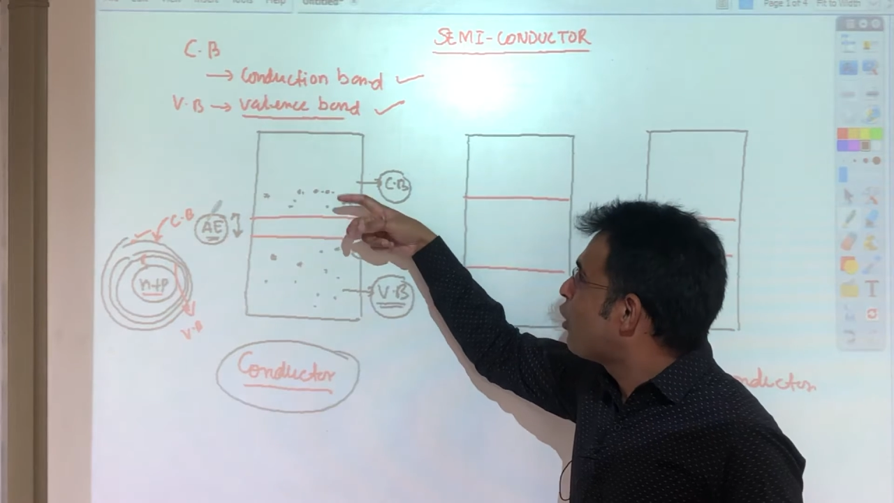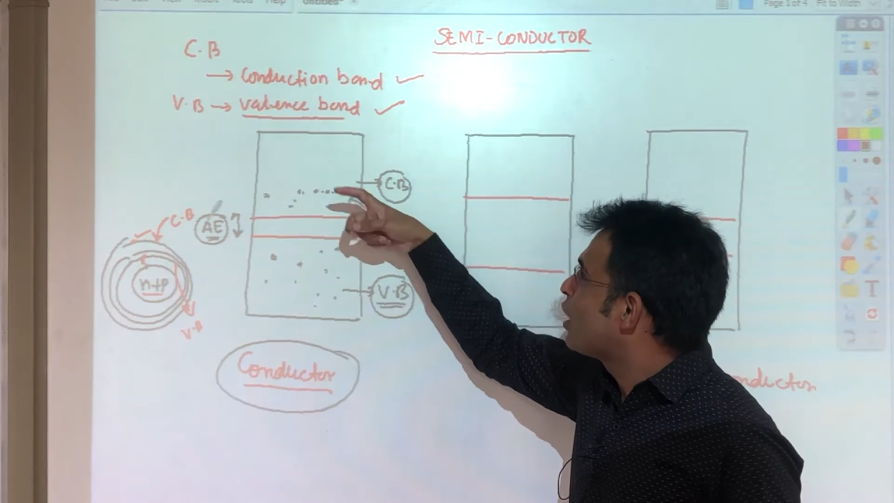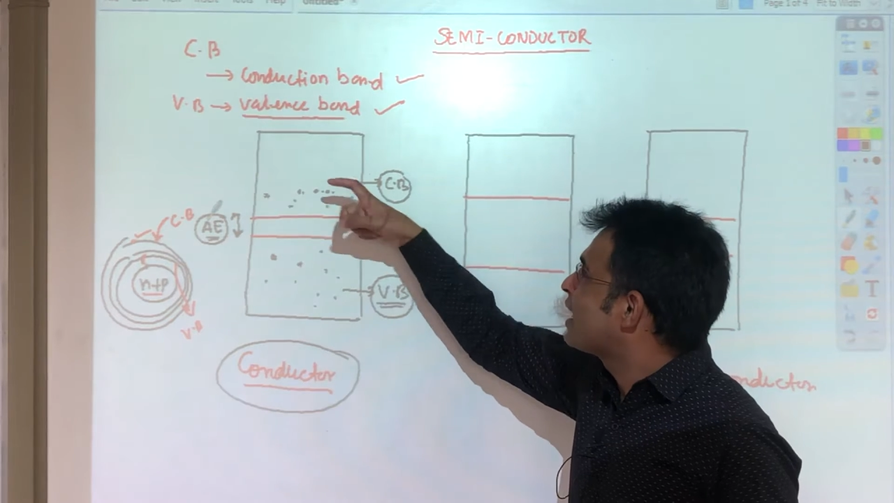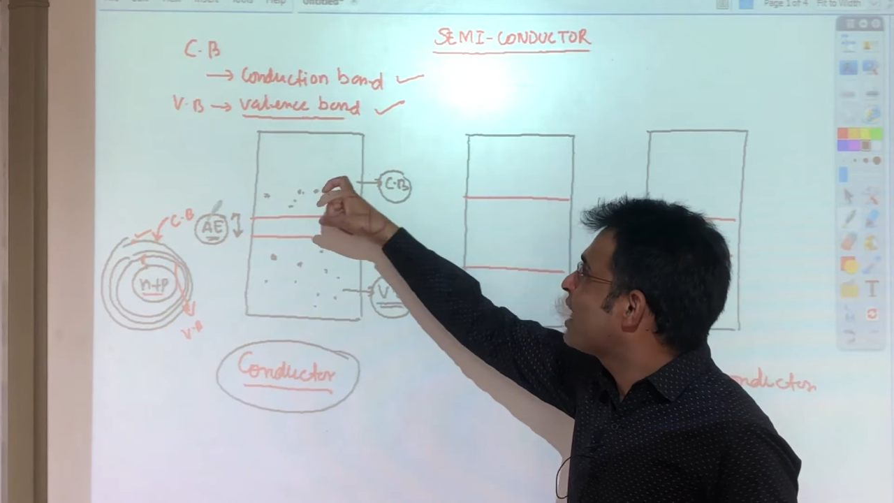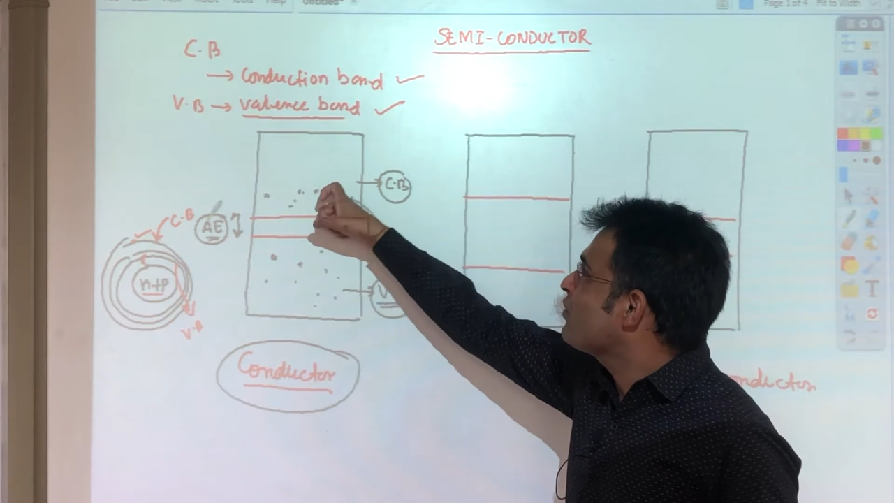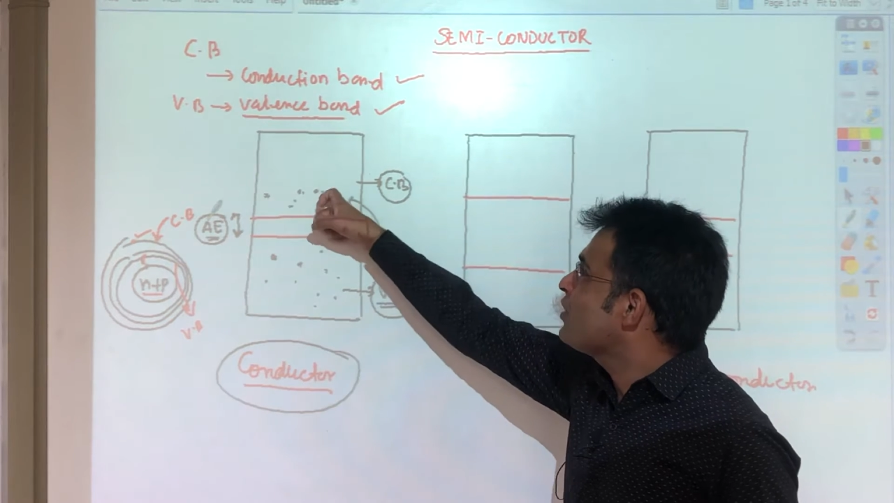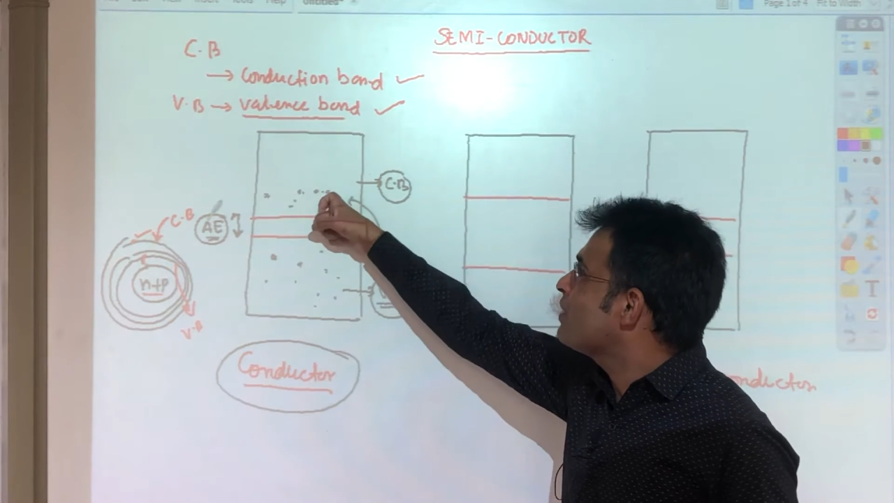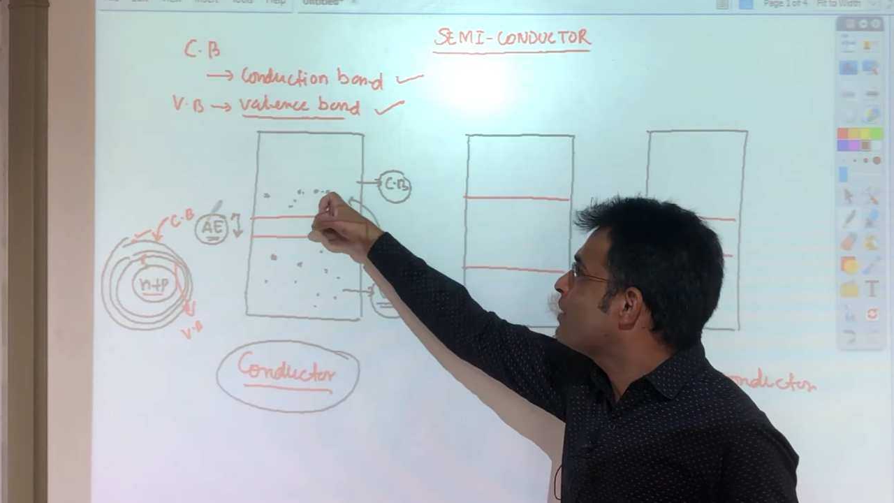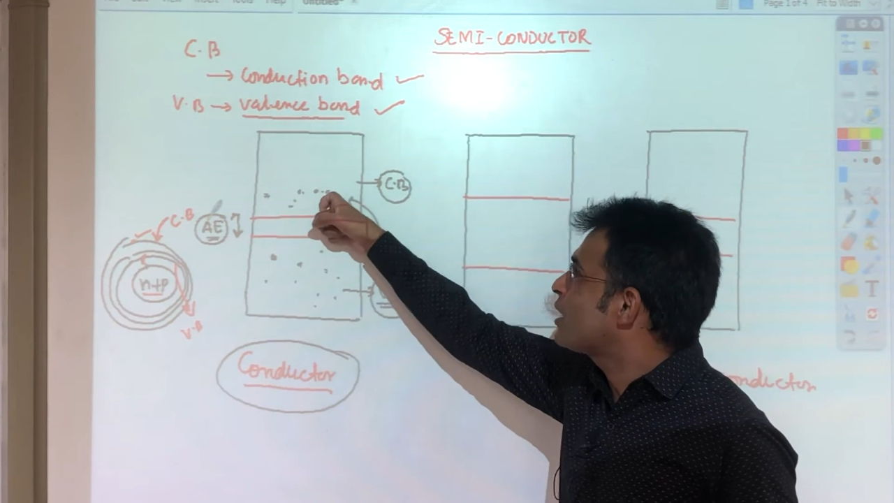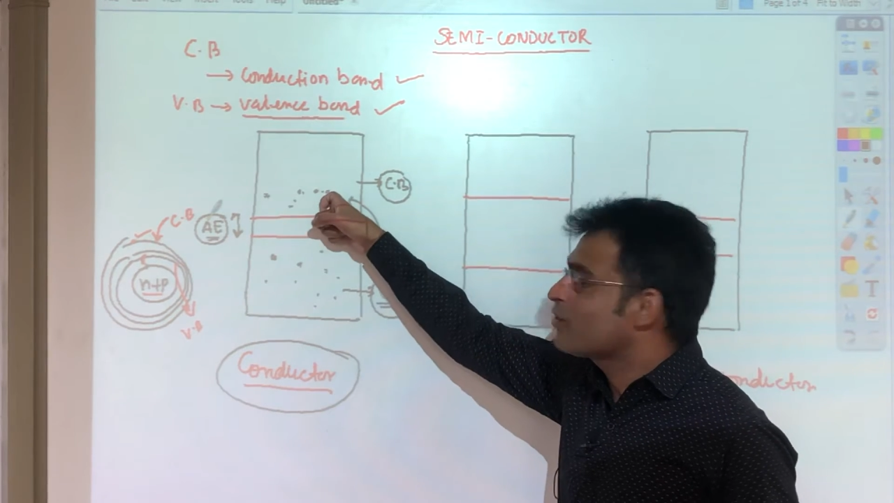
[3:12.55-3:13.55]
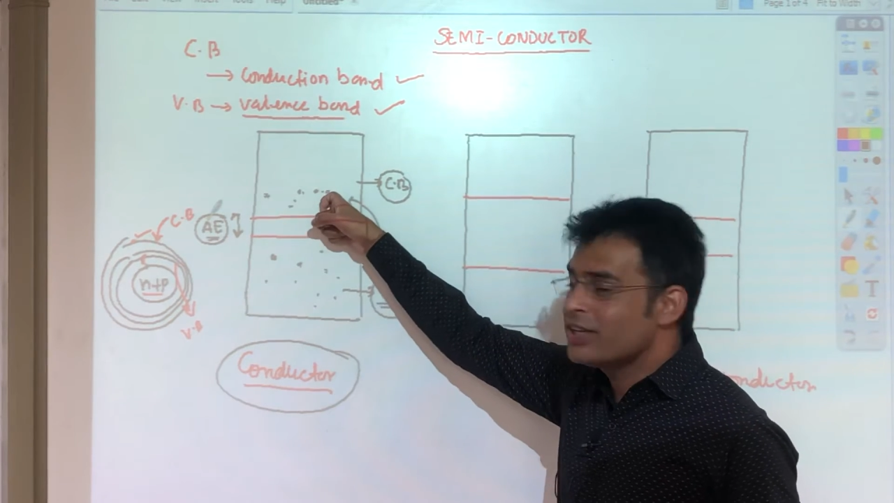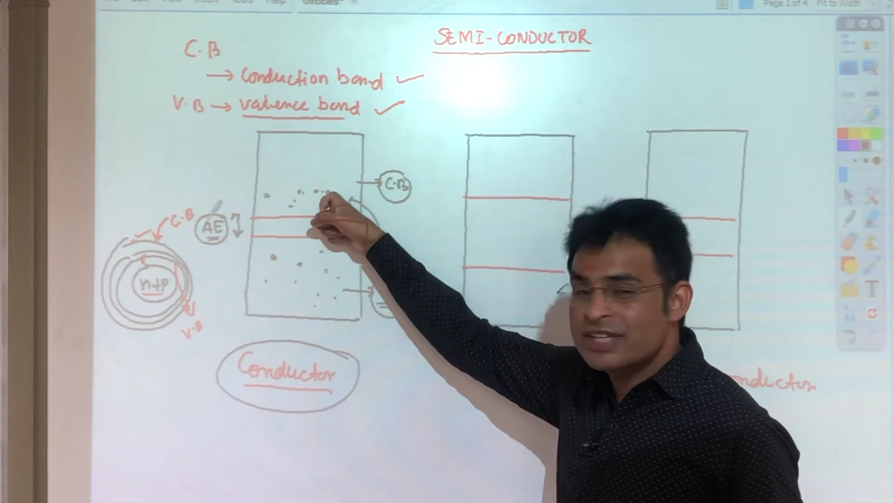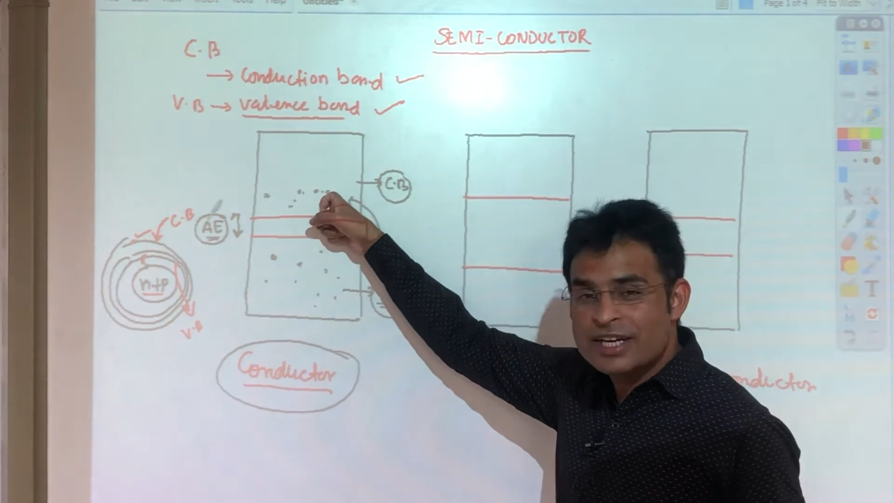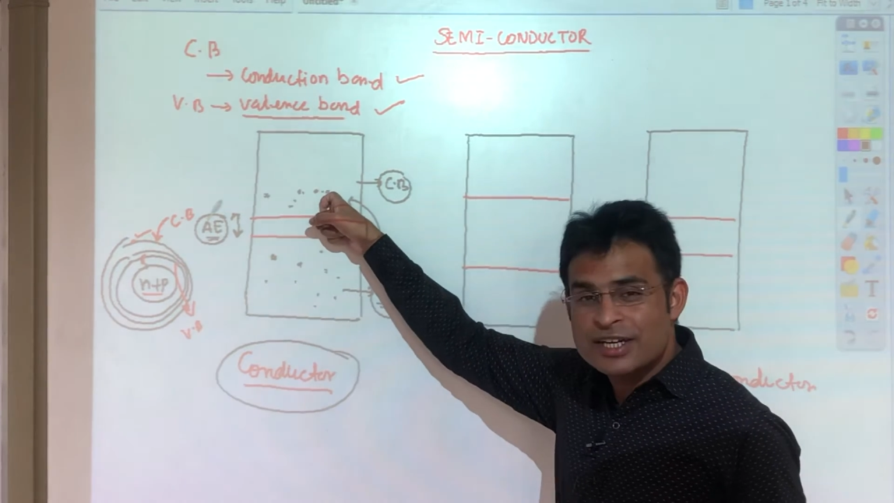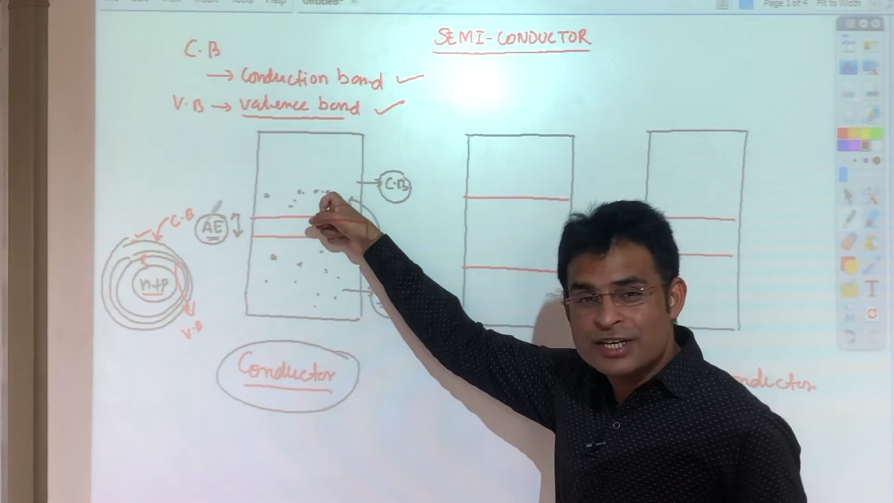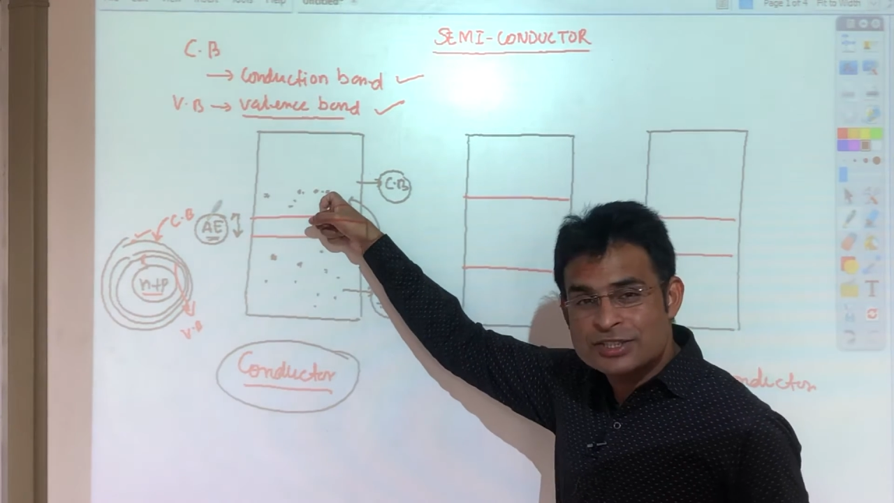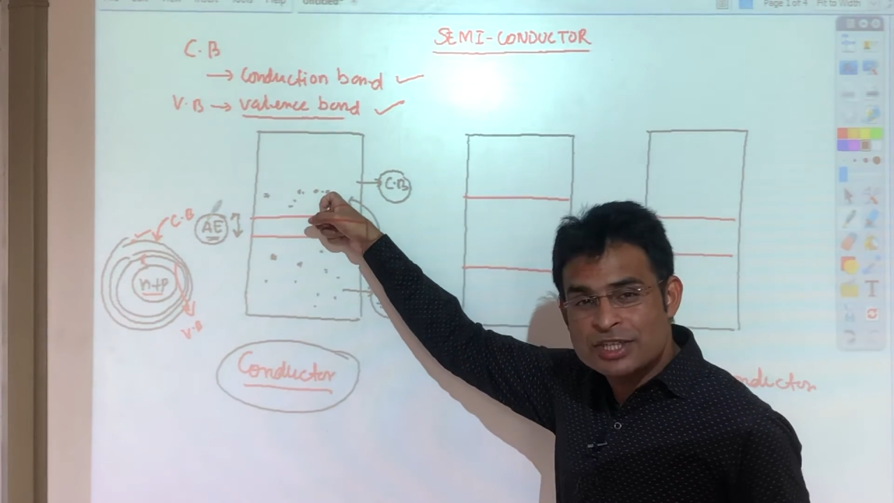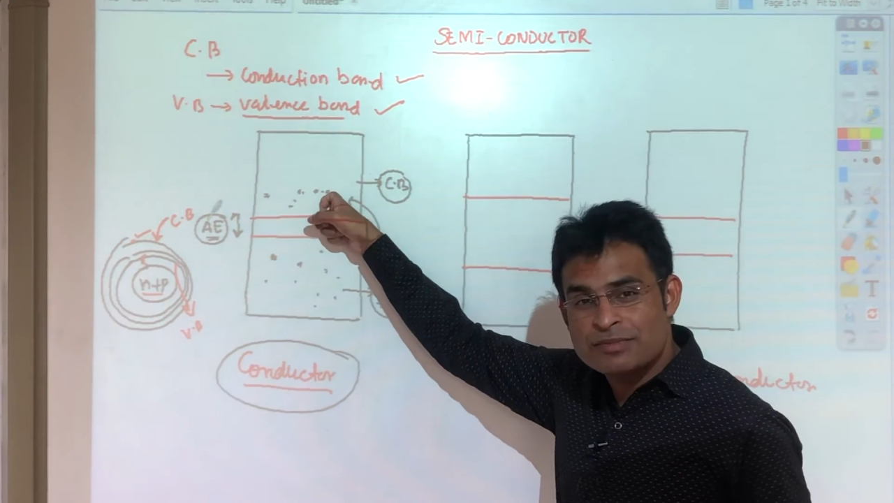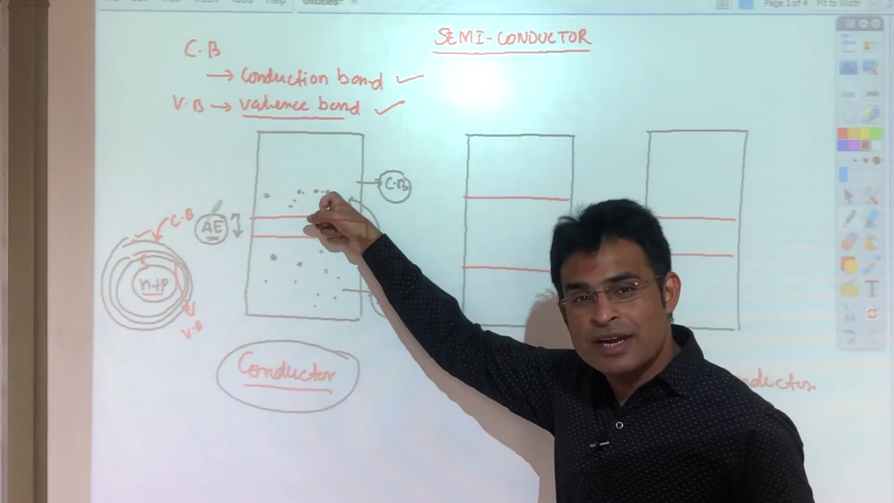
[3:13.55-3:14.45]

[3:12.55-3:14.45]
Already we have electron in the conduction